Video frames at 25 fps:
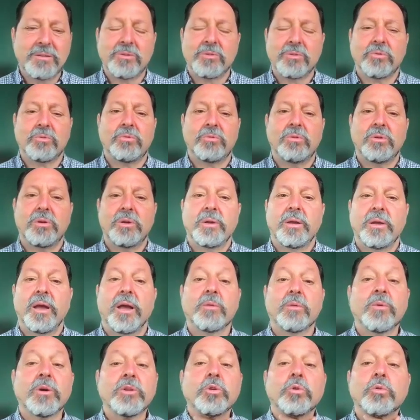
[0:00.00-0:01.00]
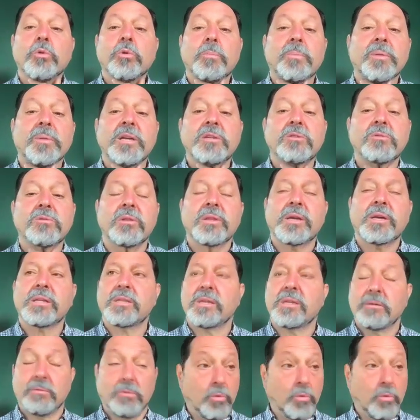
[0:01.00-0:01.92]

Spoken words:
And when you replace all that,